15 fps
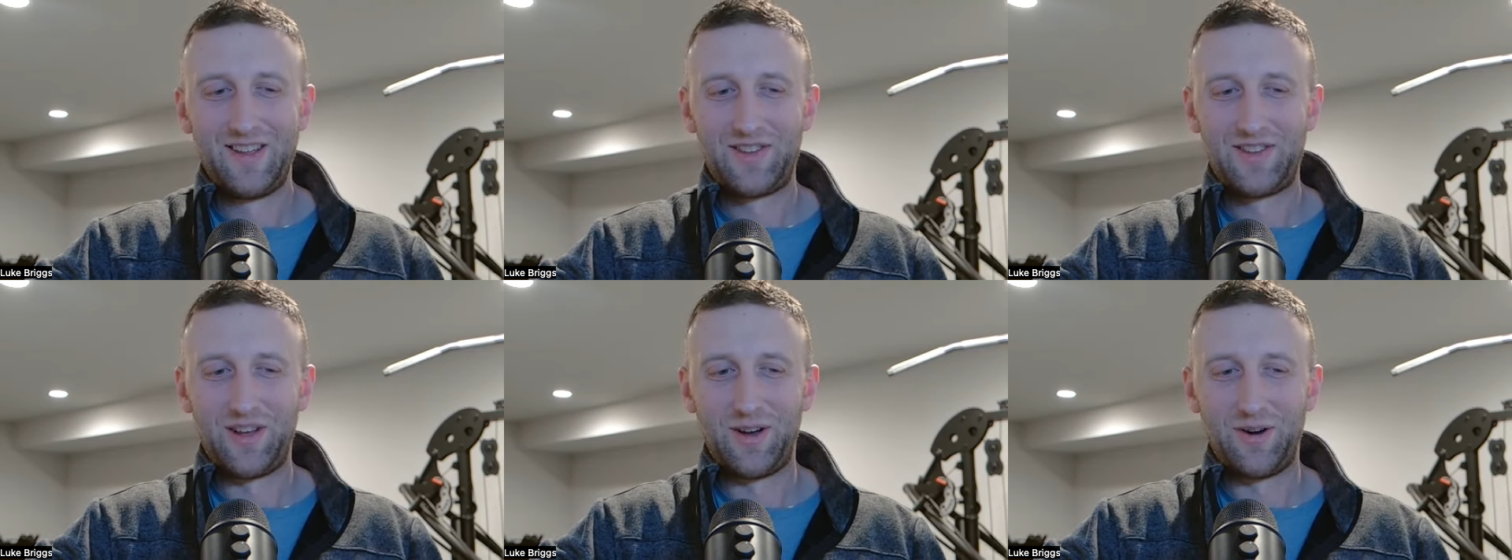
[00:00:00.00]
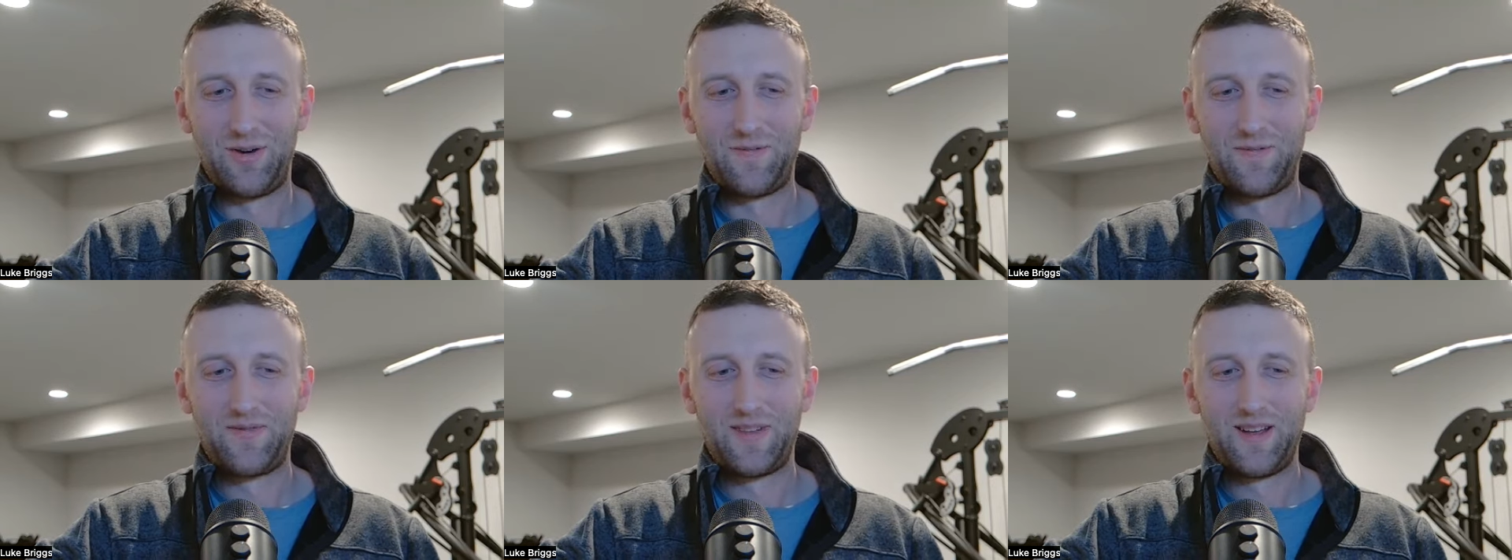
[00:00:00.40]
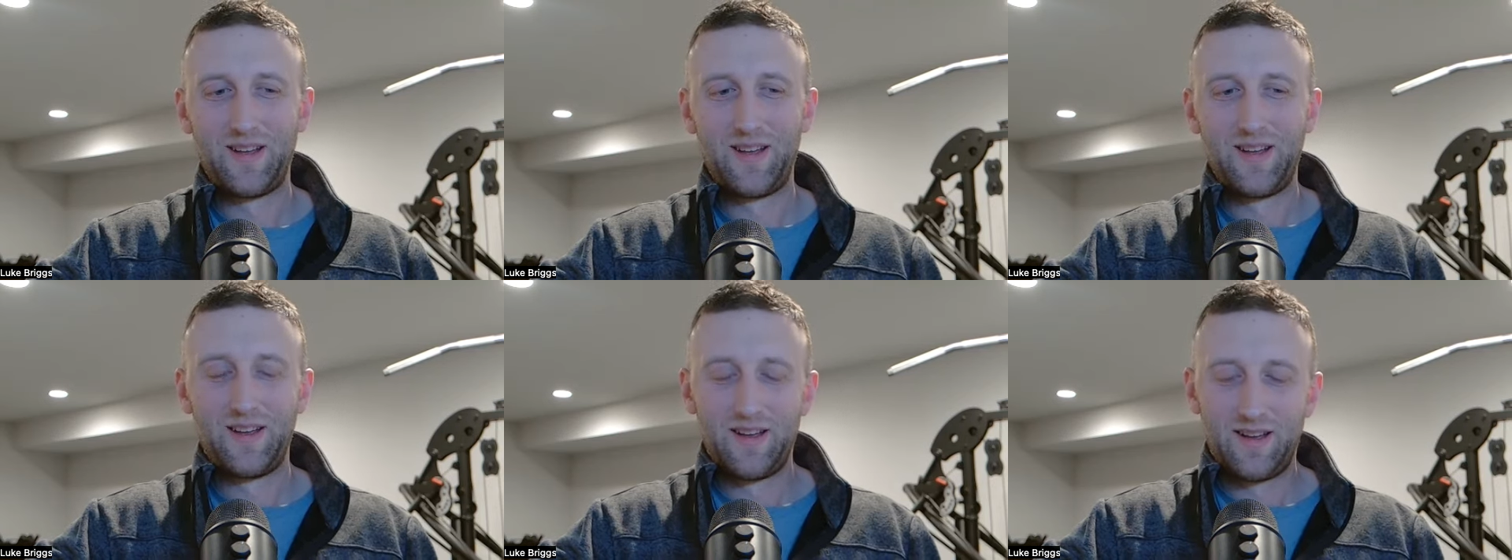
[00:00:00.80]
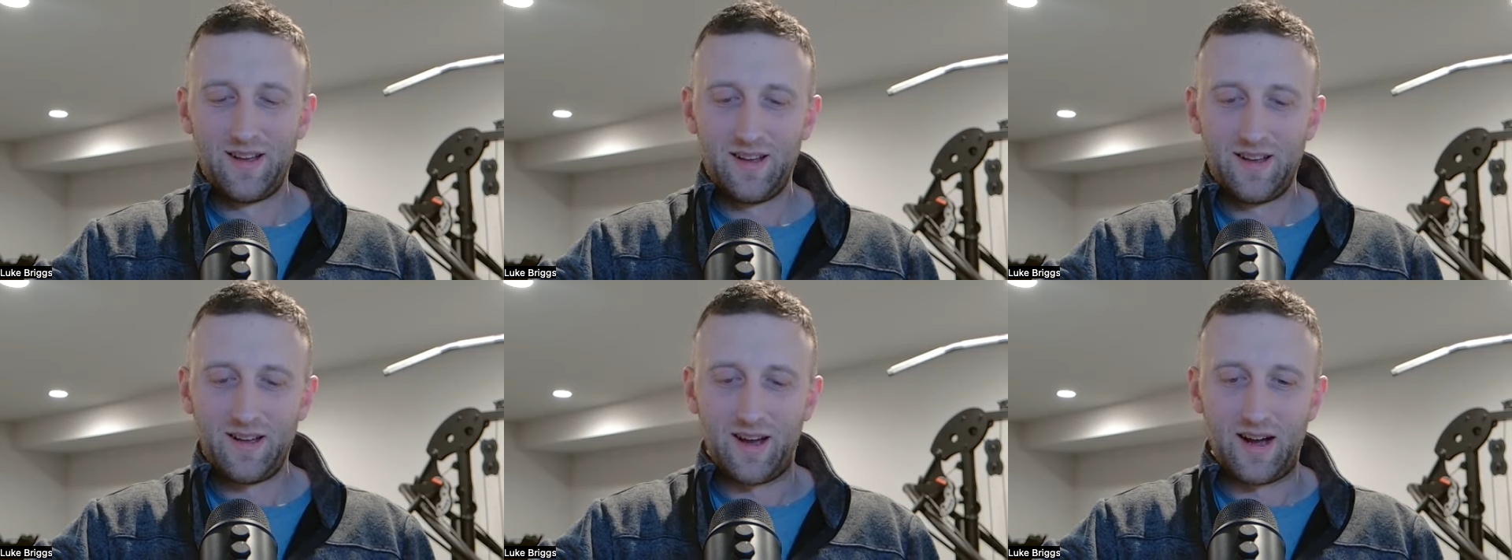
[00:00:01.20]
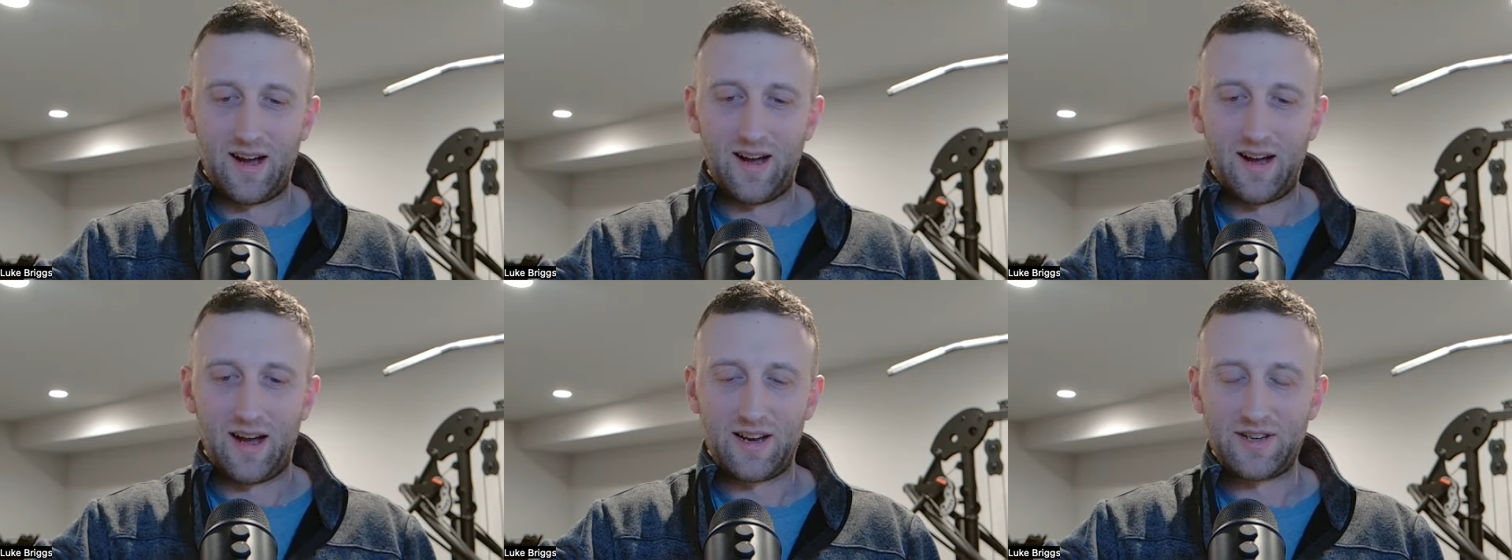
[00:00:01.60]
So
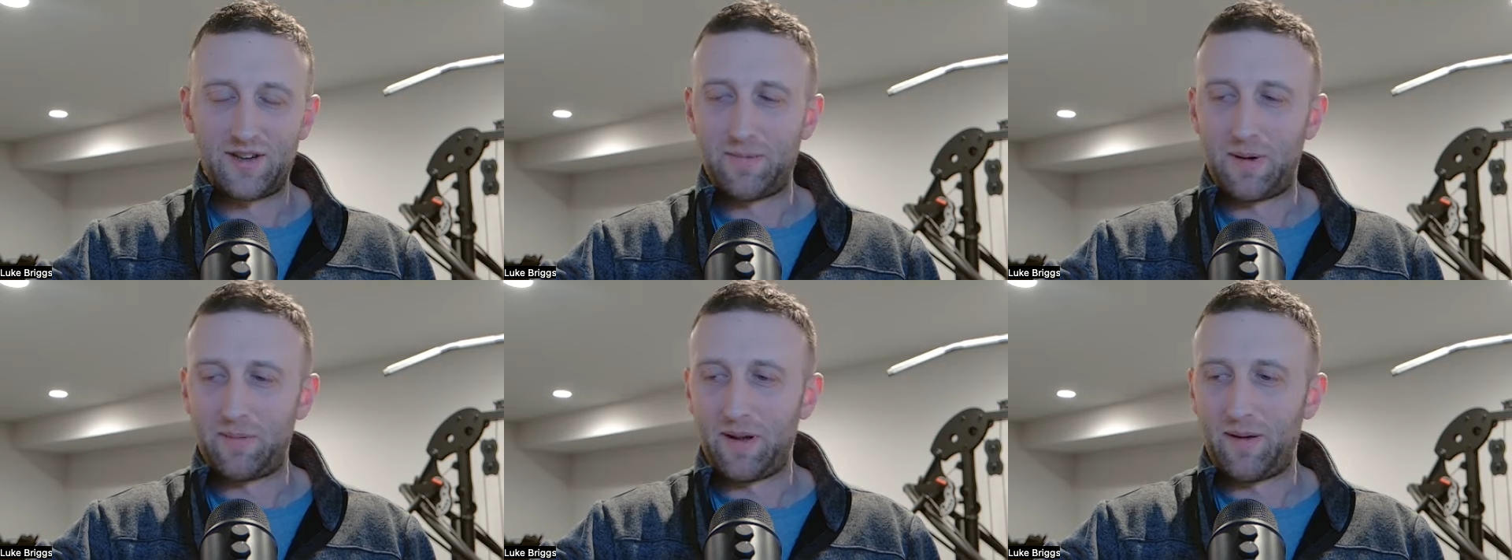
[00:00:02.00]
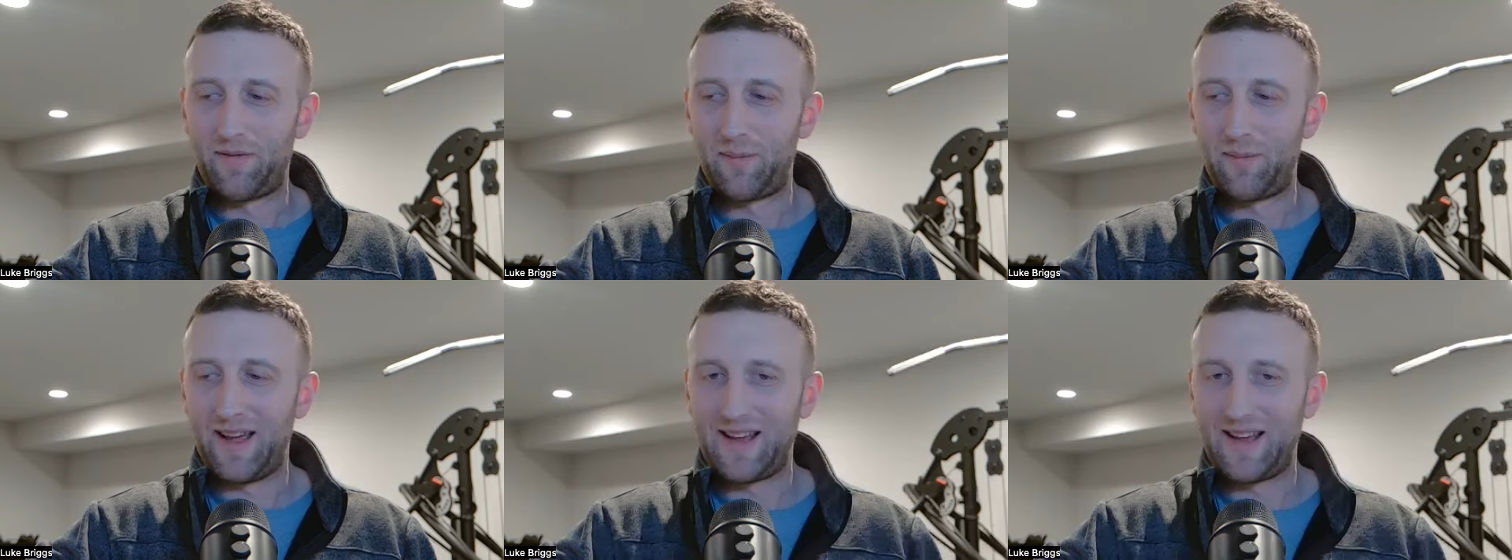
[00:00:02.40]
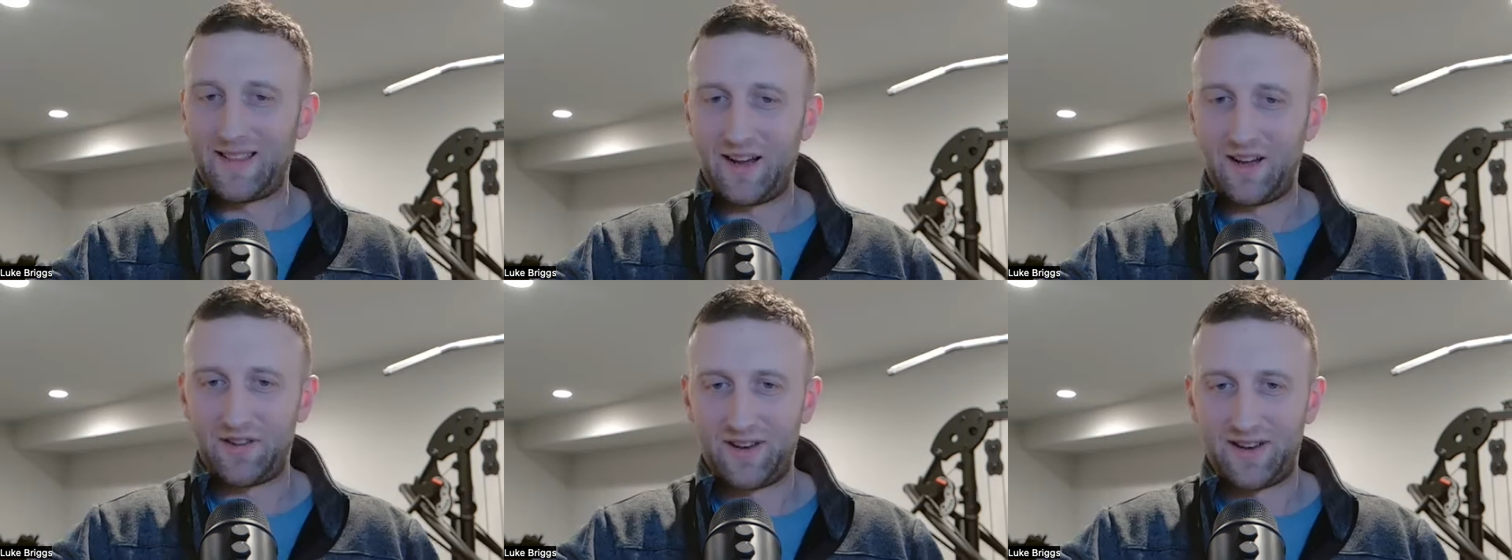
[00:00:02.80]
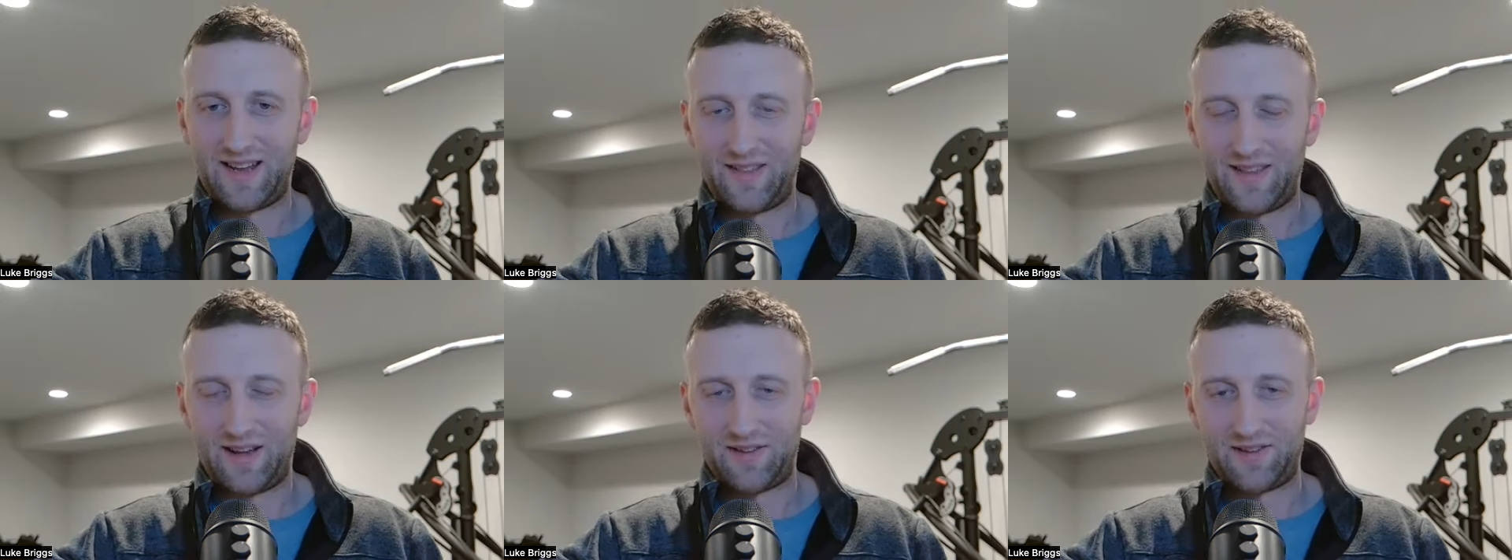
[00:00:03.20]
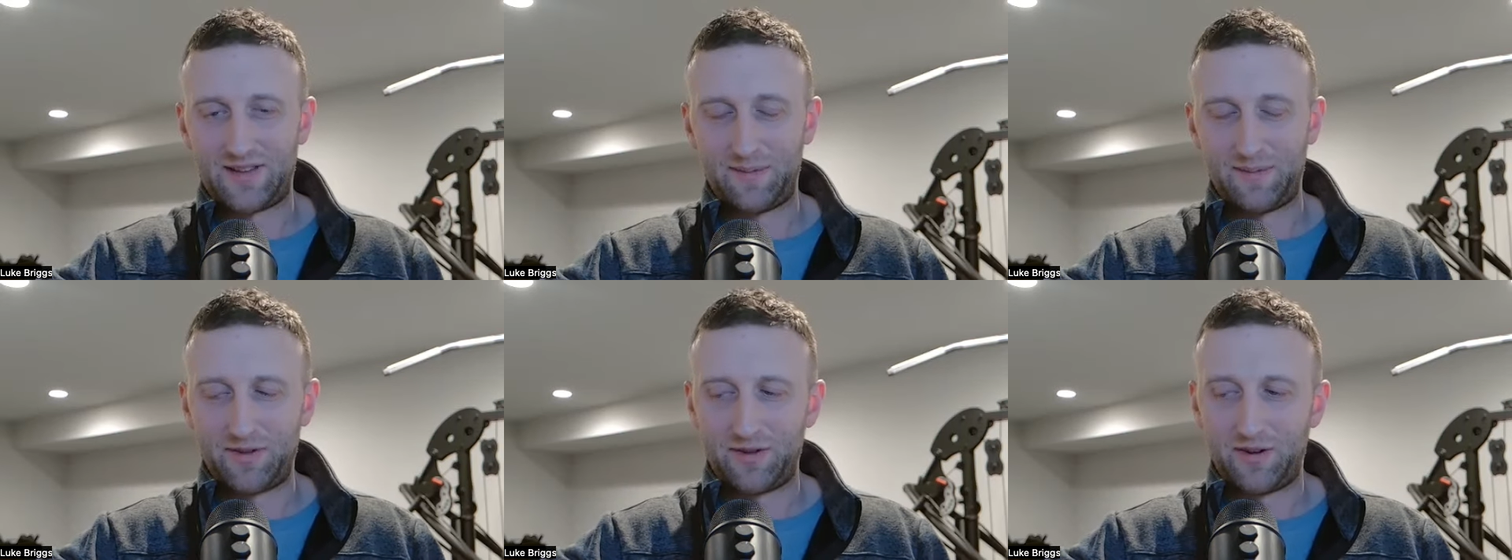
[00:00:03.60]
I just bumped up from 8,000 to 10,000 steps.